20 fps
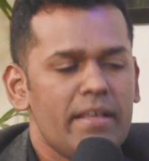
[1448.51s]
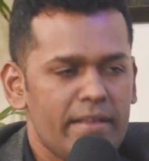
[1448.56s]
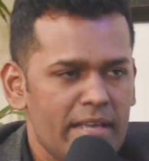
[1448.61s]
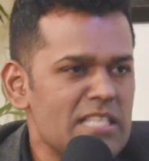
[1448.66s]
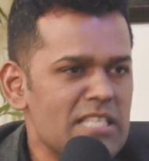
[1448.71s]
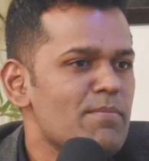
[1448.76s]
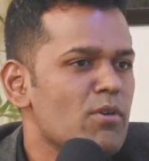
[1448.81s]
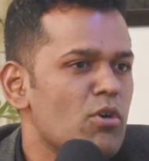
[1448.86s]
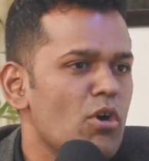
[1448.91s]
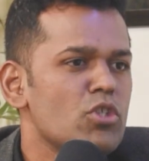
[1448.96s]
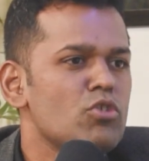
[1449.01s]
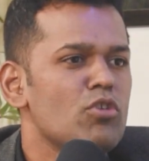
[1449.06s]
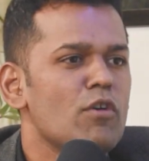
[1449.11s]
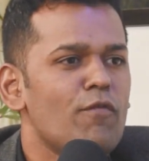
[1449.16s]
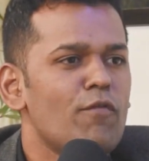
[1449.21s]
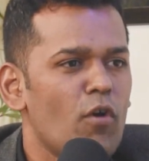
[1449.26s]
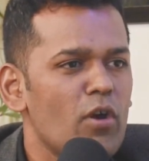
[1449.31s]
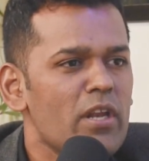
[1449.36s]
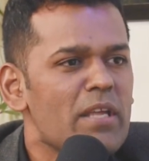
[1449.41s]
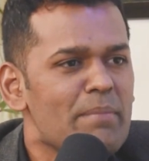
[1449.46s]
Yes, because you're
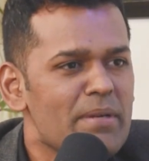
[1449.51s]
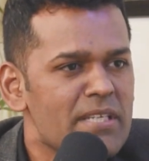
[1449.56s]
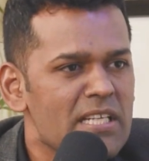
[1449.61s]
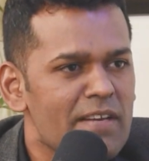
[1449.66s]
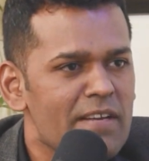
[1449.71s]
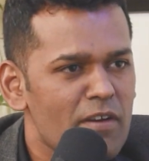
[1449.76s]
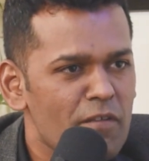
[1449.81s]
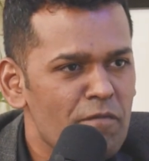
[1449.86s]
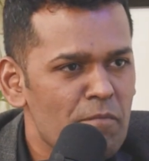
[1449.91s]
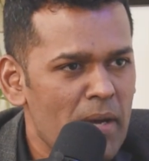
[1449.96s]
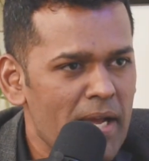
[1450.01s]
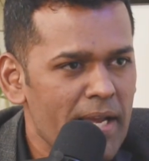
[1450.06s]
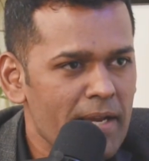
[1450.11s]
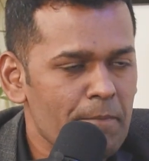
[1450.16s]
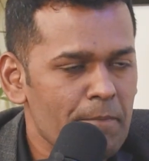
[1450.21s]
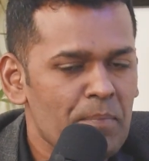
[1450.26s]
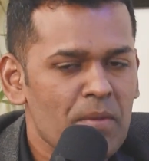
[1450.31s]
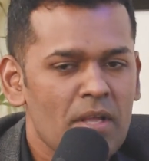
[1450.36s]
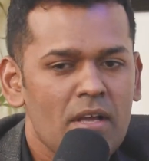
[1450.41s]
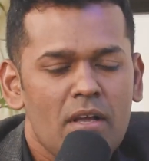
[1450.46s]
falling beta level of
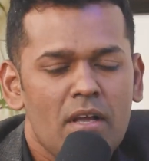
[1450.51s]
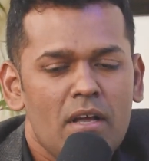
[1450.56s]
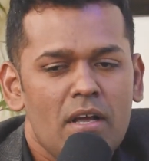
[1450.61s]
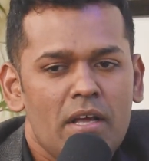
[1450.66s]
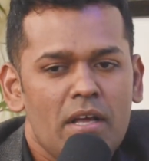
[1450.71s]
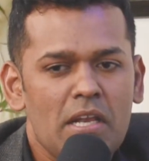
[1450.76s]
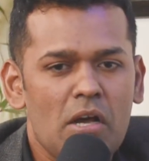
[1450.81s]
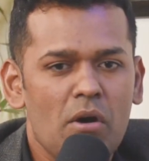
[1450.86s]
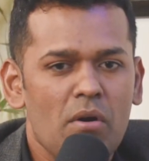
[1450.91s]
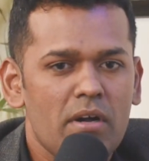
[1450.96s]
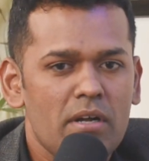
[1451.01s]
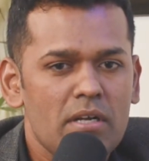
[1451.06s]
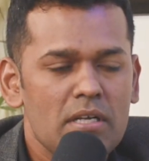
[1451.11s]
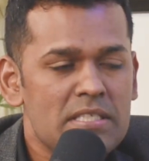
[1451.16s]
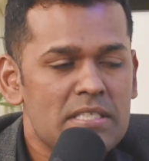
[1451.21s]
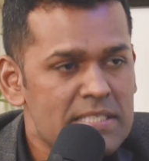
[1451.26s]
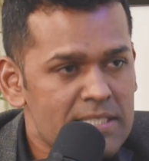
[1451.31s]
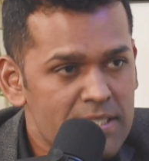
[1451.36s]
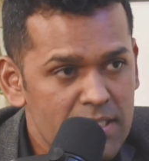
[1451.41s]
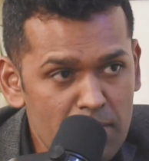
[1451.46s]
mind. Now,
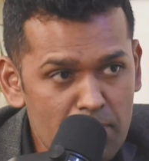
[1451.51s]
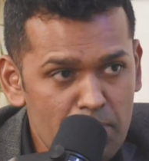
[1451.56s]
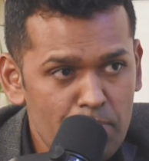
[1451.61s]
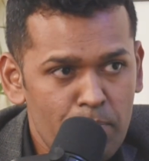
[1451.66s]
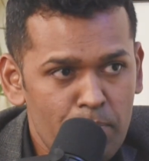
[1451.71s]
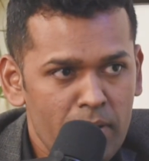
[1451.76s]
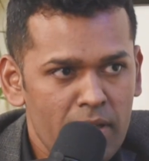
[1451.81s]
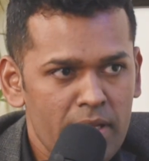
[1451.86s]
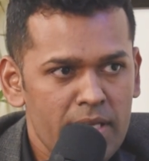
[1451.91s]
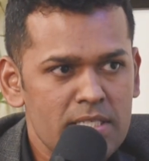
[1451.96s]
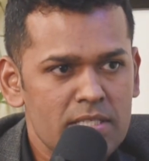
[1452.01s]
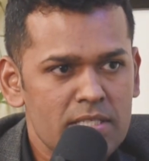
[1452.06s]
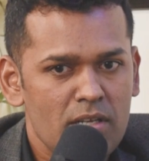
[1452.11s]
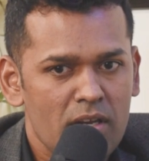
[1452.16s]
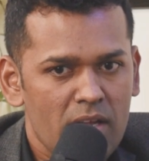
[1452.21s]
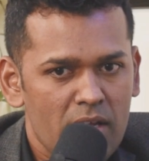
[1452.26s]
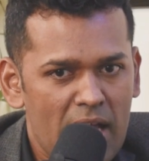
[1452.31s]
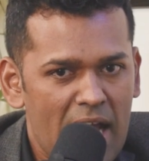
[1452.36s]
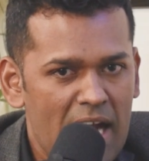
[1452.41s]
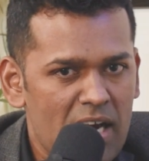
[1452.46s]
simplest
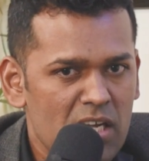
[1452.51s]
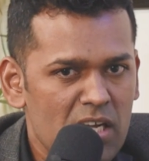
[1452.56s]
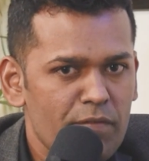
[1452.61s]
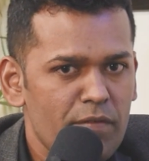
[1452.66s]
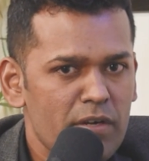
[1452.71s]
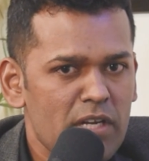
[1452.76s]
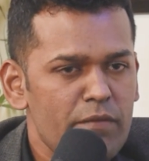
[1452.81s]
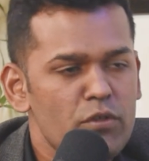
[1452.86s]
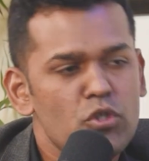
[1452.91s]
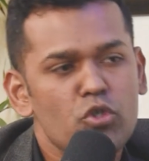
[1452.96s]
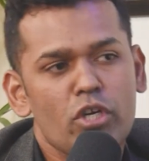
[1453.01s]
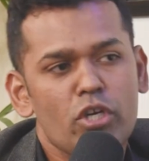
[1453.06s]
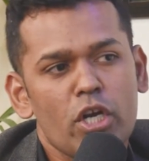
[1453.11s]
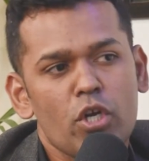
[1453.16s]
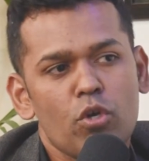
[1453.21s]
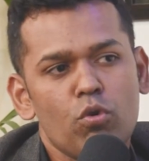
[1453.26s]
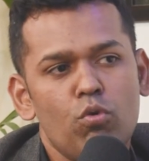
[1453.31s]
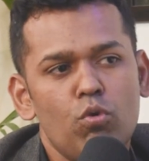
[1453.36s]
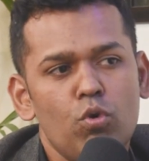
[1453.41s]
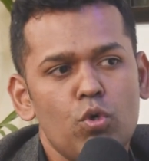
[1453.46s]
activity which you can
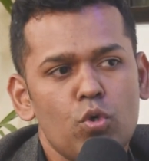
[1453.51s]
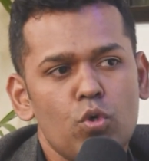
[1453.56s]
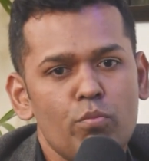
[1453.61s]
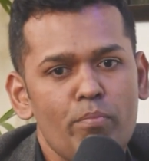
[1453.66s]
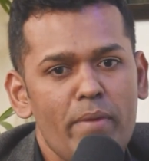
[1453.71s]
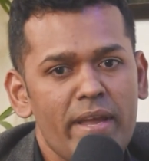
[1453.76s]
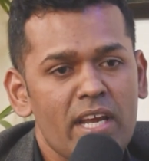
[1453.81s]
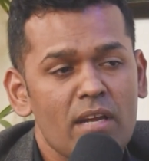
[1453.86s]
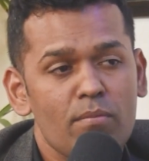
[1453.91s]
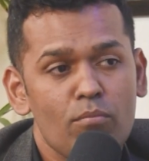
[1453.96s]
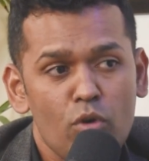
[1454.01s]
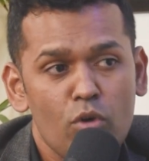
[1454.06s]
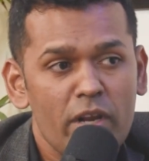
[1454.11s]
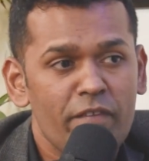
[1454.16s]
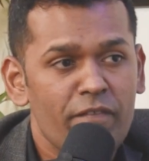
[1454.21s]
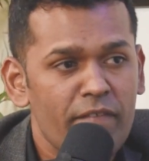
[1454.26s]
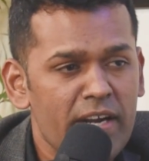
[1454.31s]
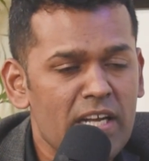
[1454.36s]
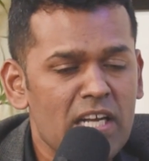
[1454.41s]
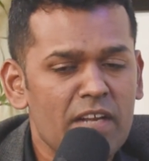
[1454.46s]
do to make it more
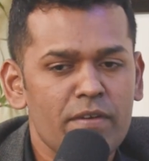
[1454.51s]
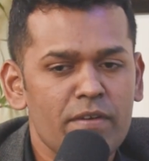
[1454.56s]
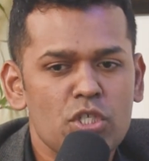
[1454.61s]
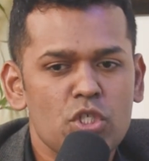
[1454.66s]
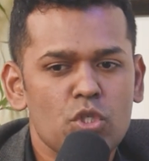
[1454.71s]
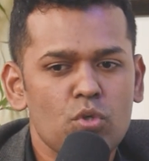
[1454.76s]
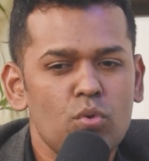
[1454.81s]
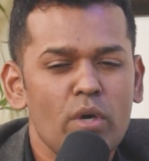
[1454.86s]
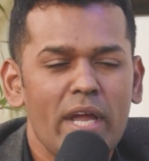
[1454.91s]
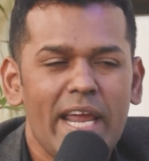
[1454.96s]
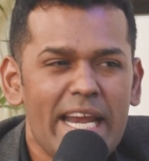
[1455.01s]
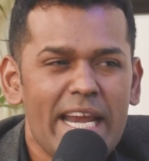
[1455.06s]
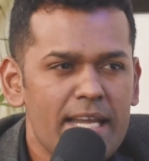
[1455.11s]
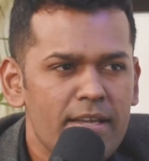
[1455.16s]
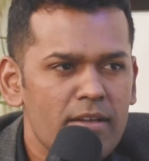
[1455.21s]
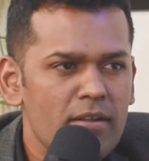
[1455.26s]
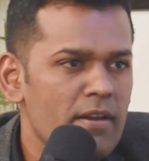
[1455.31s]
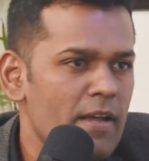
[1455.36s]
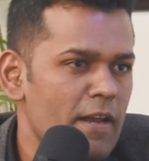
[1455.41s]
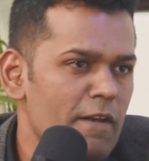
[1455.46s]
effective is to
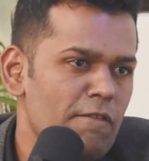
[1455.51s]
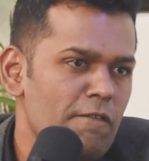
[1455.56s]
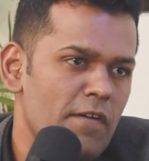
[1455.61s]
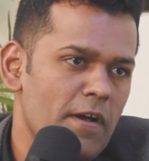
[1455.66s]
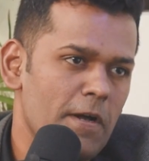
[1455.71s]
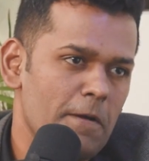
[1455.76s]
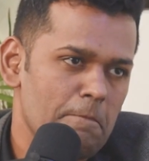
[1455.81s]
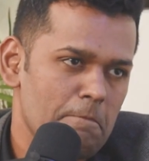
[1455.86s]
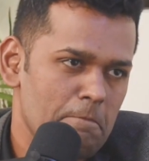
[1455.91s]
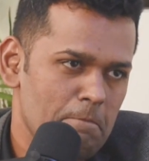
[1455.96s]
enter alpha.